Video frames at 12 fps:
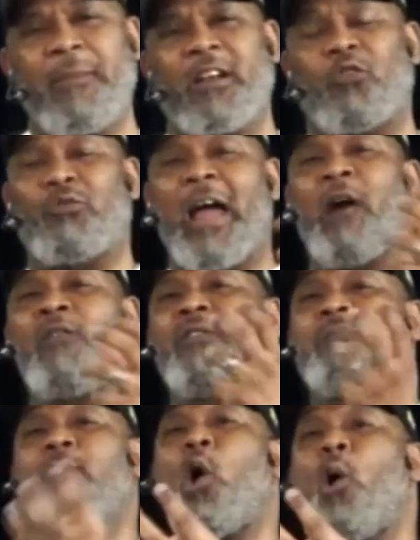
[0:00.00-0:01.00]
around the
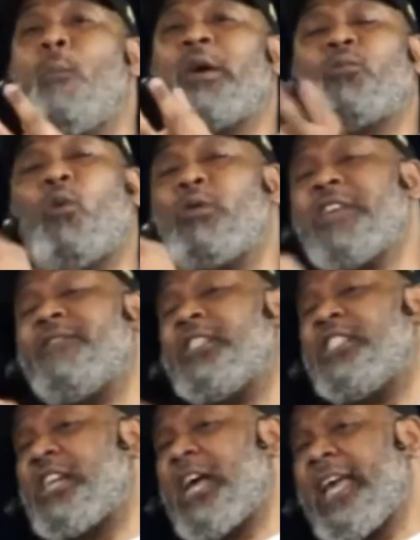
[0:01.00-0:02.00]
moment won't even
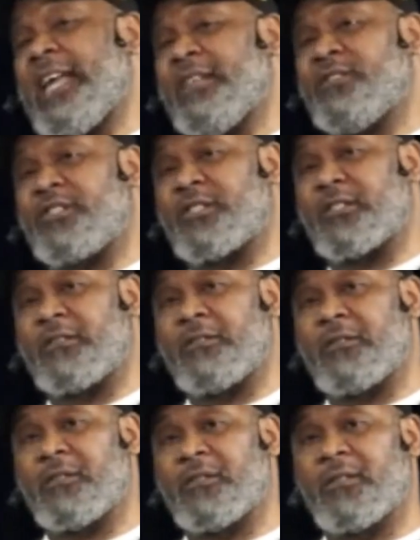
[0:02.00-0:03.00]
change
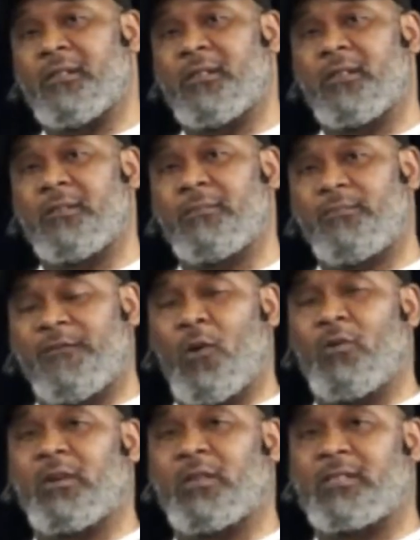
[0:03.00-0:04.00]

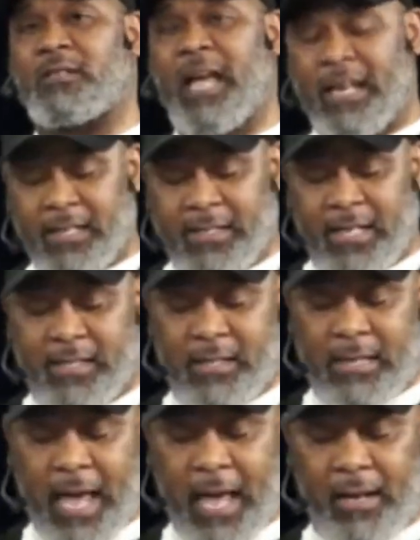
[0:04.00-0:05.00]
focus and
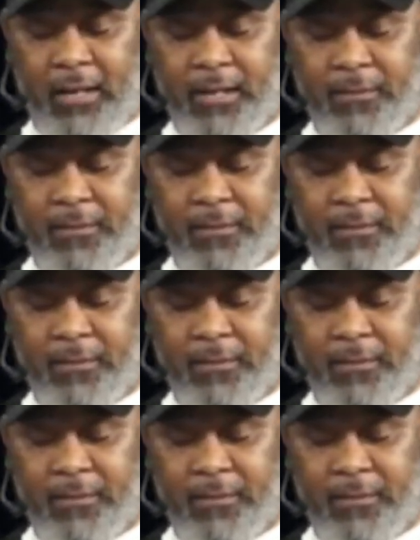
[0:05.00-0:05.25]
intentionality.